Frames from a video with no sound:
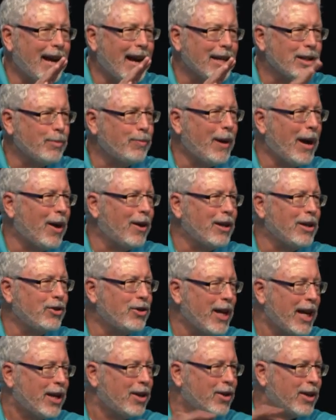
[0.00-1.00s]
as a parent, you
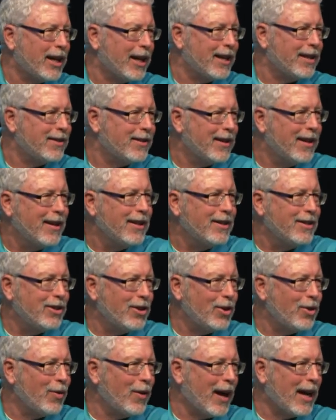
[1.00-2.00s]
take your kids
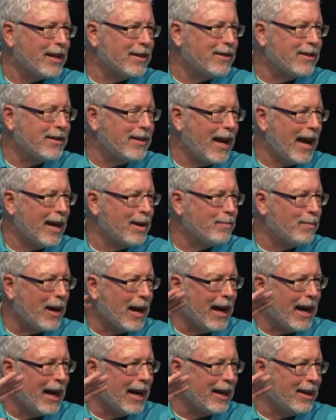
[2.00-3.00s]
to that
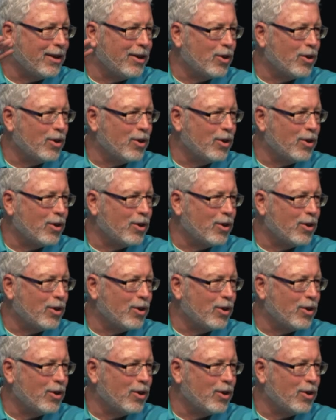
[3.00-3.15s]
standby